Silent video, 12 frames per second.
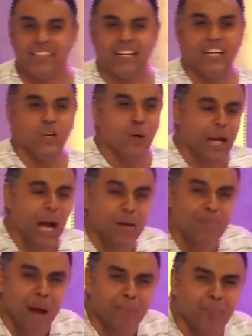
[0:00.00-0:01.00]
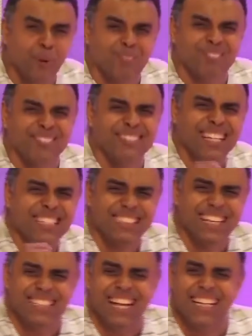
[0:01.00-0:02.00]
You come up with
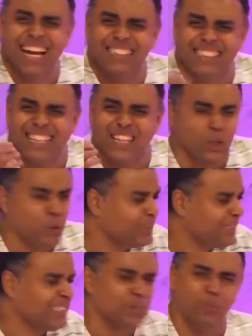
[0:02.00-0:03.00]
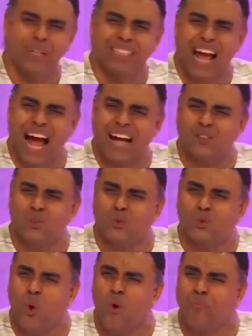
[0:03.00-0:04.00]
reasons and excuses which are
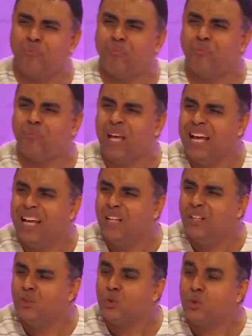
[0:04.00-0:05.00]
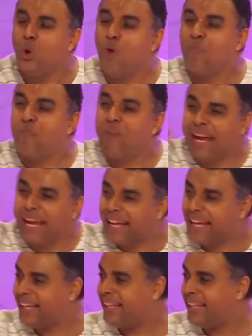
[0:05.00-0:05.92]
so, so fake.